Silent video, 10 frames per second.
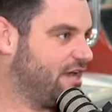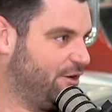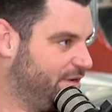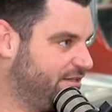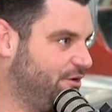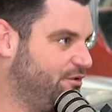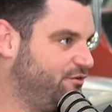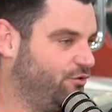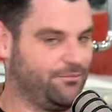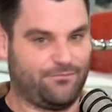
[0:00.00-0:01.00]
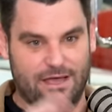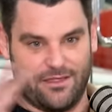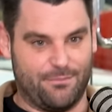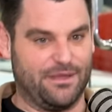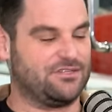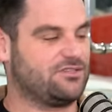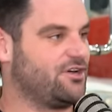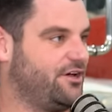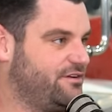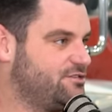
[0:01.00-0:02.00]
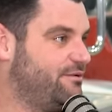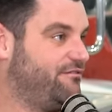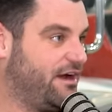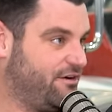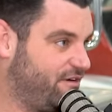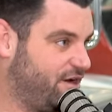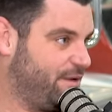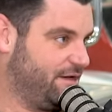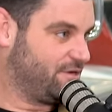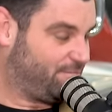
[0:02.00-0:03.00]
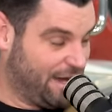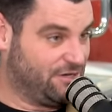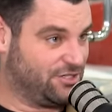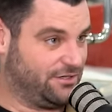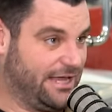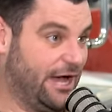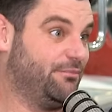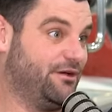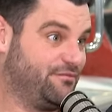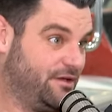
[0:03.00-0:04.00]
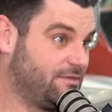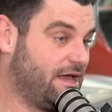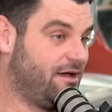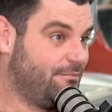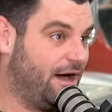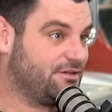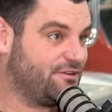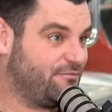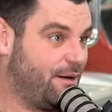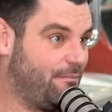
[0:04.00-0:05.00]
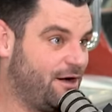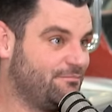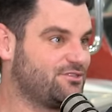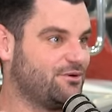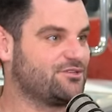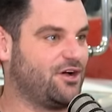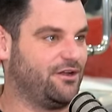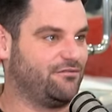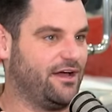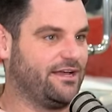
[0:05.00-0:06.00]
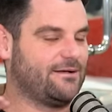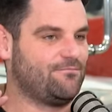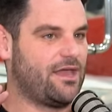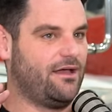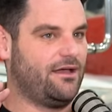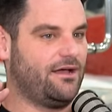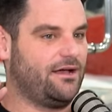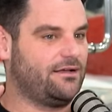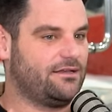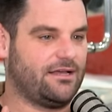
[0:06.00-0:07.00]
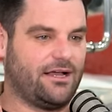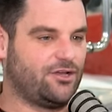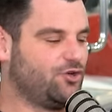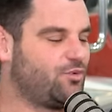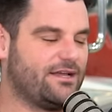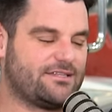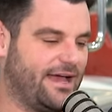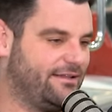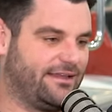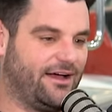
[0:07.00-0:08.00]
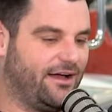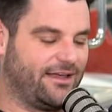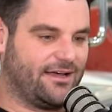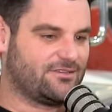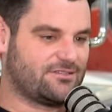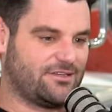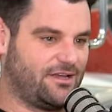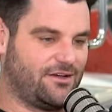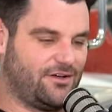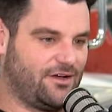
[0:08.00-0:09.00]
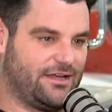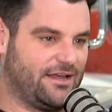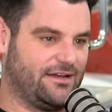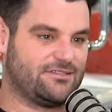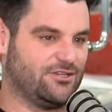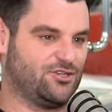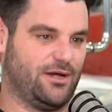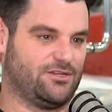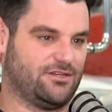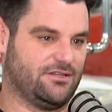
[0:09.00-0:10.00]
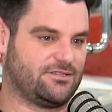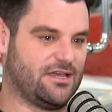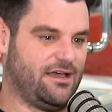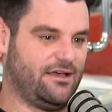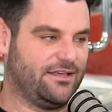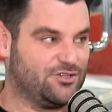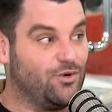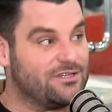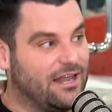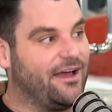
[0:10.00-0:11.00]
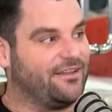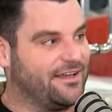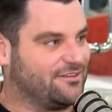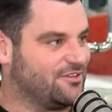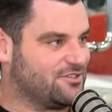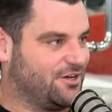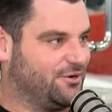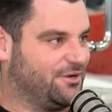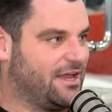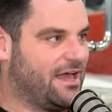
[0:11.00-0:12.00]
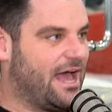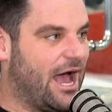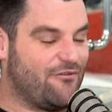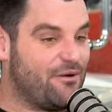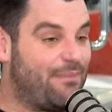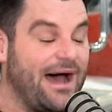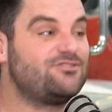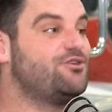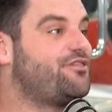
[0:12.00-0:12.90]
She helped me deal with all the business side of it. She's been very, very patient. Helped me with the passing of my mum. So it's kind of like a good way to end it, I guess, in any situation is... There's always light at the end of the tunnel, and that however bad you